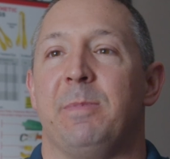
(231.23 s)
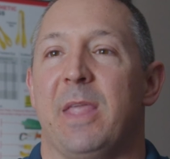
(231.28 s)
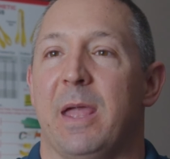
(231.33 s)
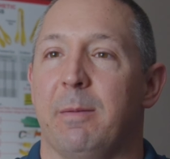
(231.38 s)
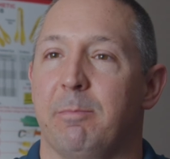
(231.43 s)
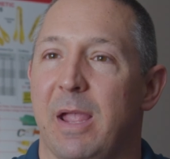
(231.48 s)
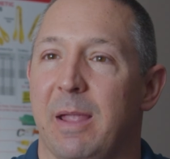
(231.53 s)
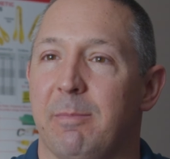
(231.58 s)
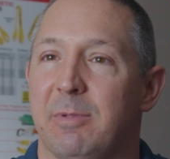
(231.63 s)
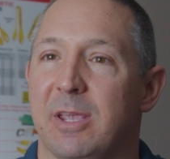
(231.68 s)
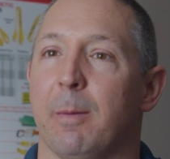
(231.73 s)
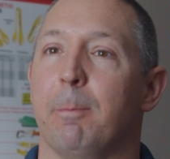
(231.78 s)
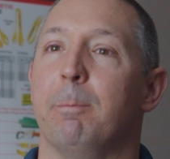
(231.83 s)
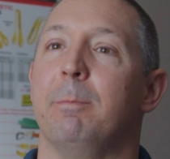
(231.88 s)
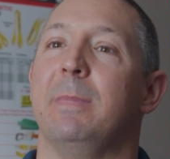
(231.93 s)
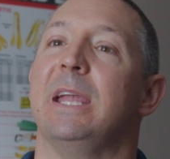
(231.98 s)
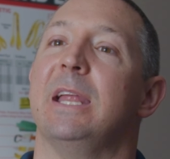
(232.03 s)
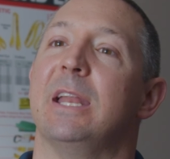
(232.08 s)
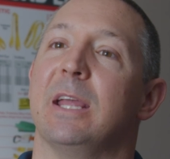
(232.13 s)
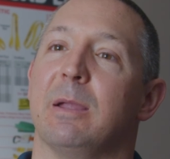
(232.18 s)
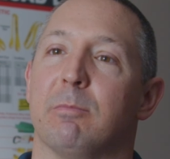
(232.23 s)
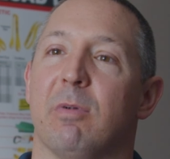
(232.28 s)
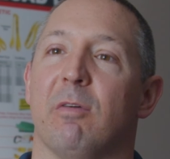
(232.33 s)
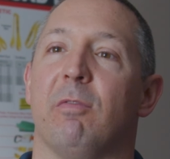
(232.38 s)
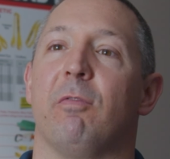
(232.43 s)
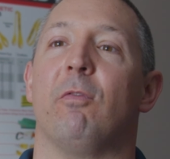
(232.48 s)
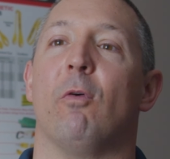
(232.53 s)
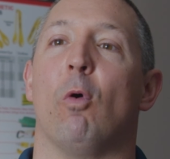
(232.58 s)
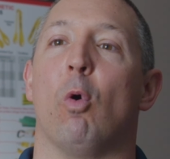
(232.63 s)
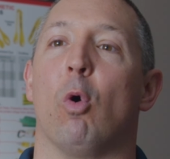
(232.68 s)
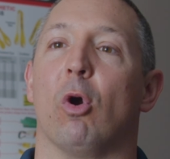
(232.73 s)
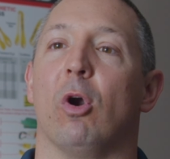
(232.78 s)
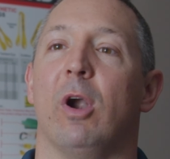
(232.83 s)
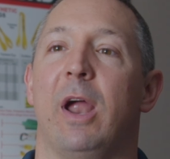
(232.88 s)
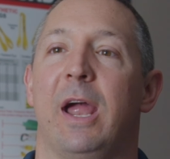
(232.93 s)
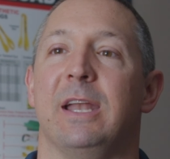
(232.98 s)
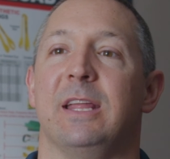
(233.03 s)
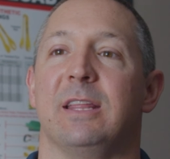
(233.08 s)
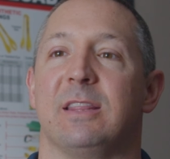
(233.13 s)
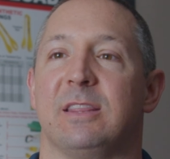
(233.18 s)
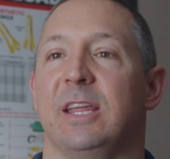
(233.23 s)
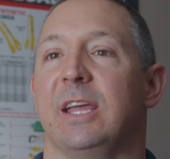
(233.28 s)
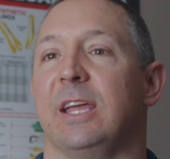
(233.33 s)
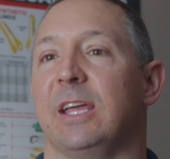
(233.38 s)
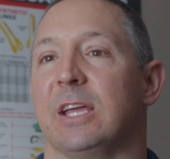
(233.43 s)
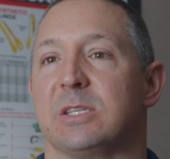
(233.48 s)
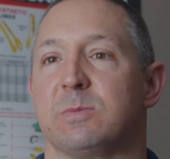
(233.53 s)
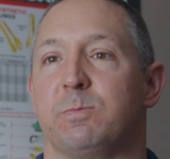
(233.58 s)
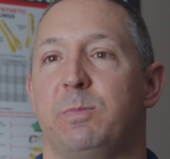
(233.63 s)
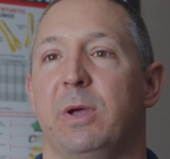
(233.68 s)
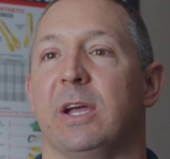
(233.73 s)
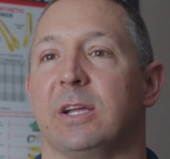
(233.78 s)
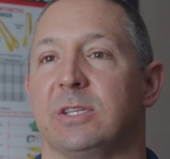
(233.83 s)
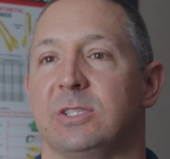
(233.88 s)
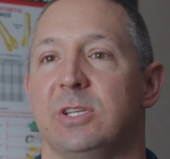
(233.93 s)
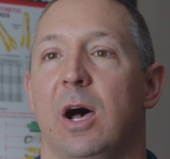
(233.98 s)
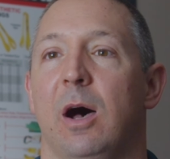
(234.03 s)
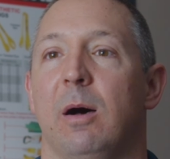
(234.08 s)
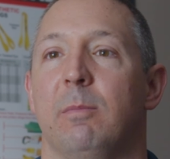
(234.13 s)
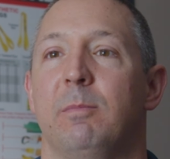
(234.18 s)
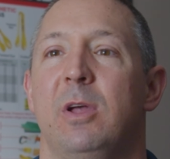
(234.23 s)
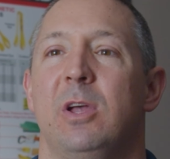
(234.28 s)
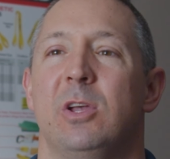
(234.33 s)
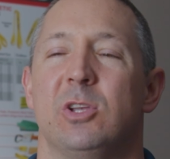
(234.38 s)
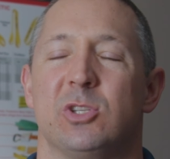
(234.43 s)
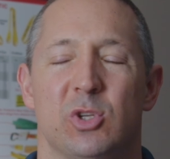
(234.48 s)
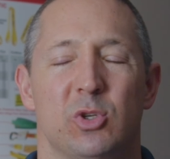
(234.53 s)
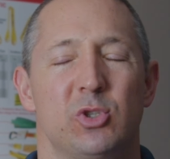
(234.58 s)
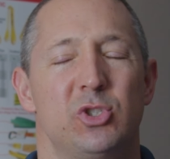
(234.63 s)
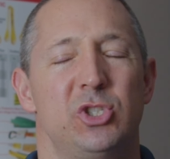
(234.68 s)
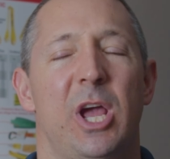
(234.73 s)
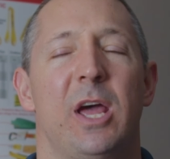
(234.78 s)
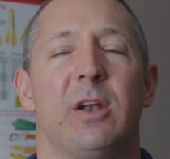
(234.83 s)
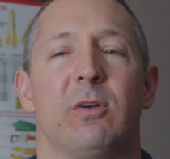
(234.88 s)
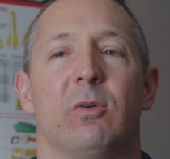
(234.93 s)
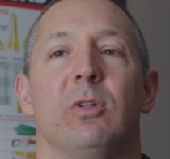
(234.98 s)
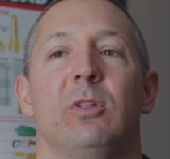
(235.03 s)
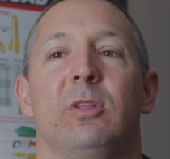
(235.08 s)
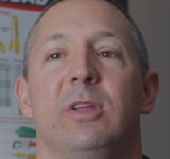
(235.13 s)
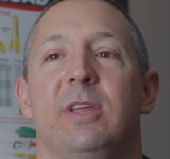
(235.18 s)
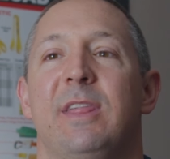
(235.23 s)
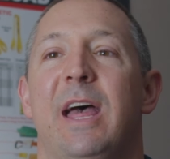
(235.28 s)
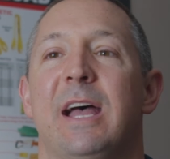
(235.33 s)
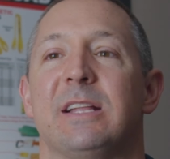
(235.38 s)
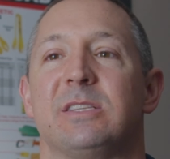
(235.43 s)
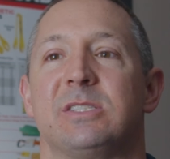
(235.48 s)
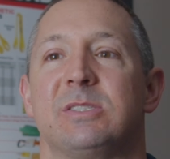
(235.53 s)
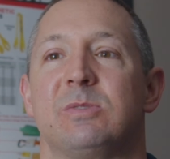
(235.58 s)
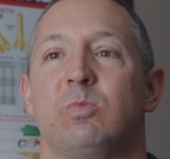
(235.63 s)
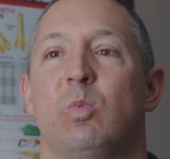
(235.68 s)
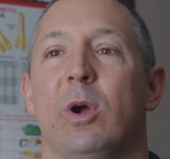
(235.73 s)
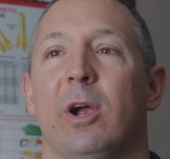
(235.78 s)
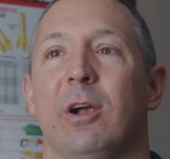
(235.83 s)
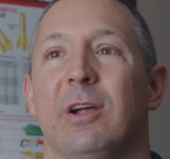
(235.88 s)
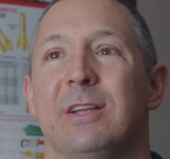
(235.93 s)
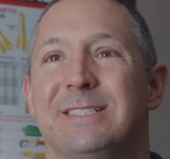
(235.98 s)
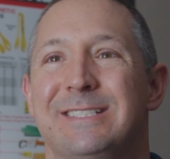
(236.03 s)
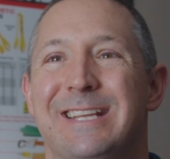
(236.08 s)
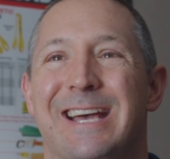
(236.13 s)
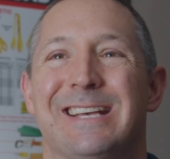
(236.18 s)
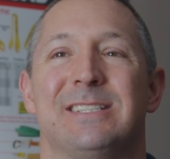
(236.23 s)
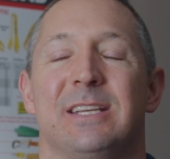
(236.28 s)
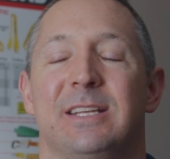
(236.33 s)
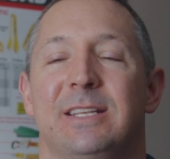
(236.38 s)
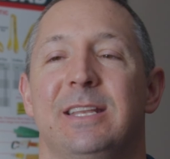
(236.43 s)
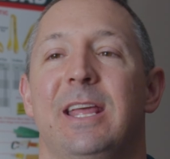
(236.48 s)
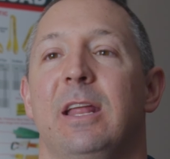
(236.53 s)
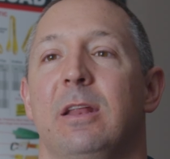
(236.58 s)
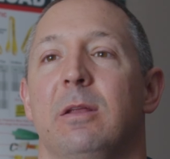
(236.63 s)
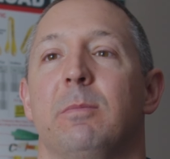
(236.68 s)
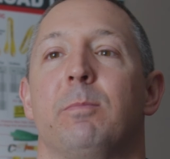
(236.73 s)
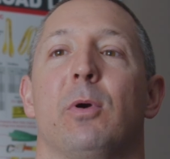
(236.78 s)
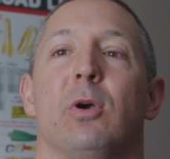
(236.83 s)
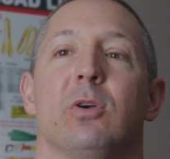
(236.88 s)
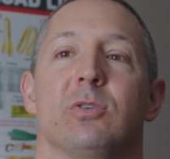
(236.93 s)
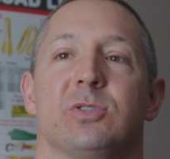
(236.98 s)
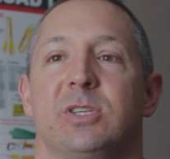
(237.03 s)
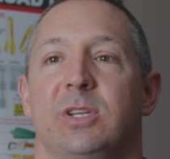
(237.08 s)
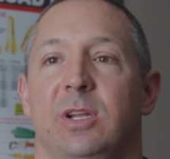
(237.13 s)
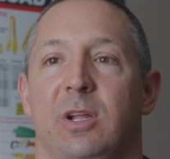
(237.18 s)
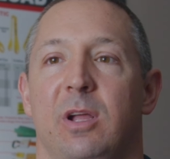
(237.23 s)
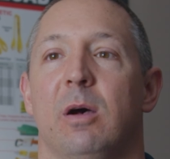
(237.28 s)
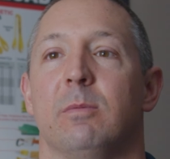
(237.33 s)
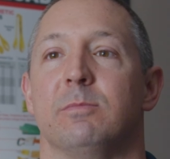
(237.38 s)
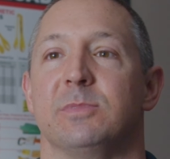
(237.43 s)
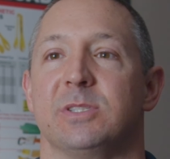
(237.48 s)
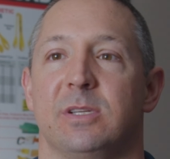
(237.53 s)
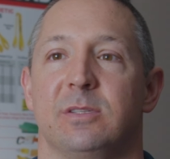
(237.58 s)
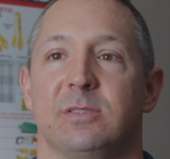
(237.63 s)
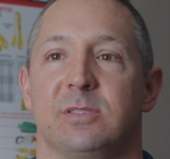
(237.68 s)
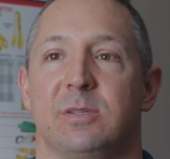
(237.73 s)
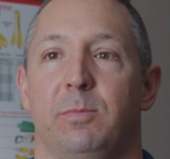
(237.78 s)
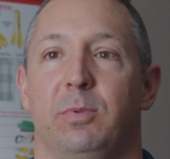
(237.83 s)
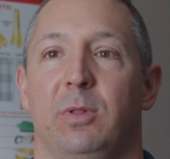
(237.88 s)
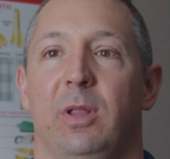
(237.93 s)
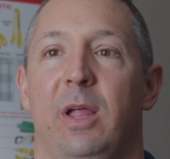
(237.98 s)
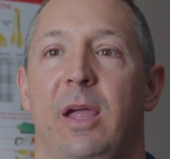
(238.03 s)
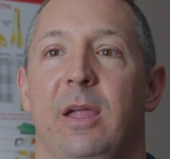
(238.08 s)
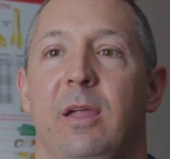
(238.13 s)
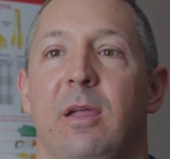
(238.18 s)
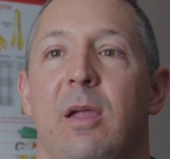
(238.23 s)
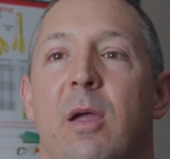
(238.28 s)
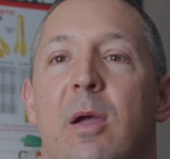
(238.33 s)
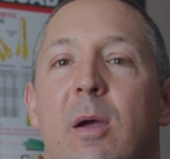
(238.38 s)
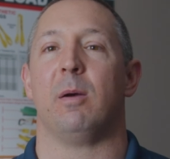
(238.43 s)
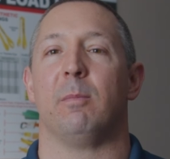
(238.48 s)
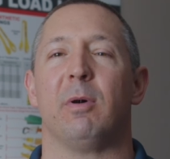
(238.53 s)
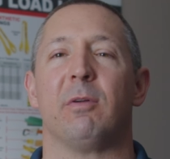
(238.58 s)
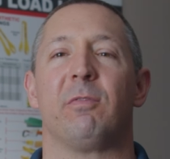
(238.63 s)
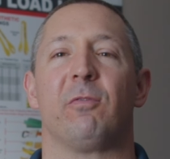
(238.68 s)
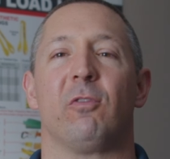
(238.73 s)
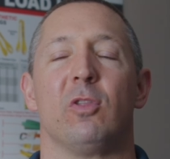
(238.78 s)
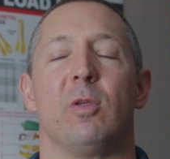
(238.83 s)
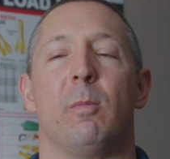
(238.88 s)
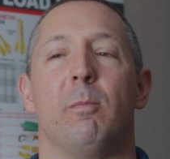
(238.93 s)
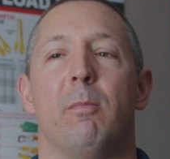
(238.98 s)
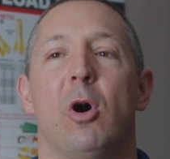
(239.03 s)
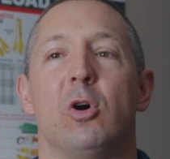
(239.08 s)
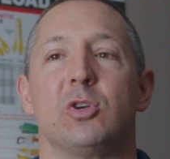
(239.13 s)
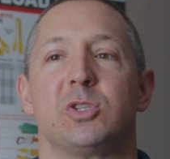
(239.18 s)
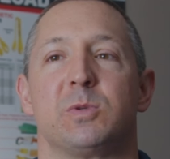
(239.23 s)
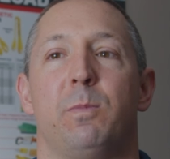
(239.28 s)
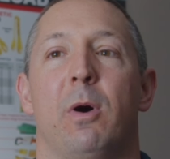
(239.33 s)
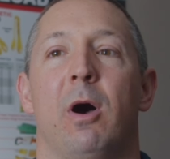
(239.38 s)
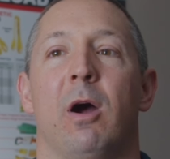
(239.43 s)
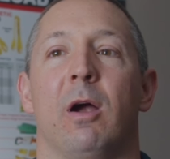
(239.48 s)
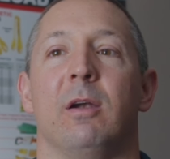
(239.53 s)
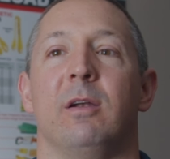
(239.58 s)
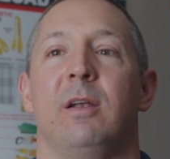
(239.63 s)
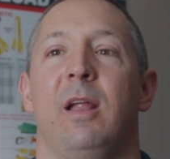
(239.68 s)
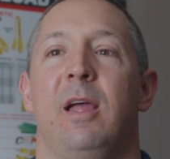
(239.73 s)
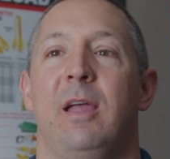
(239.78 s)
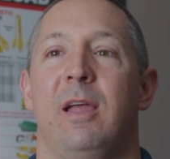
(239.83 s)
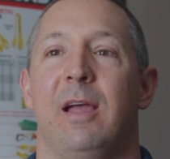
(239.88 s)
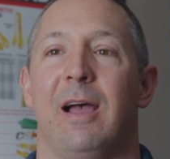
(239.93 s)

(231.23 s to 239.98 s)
and maybe a meeting before anything gets picked up. So generally, that's where a designated person comes into play. But for the most part,